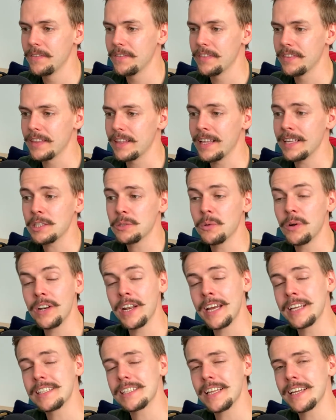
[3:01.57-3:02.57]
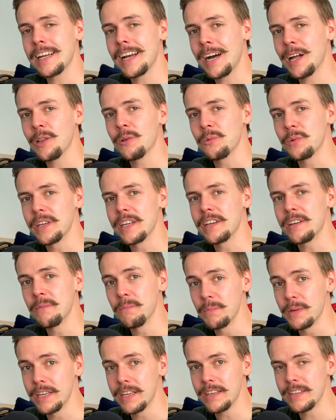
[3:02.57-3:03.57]
That's what nights like Halloween can
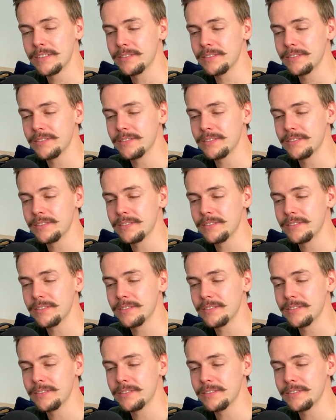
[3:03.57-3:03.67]
be.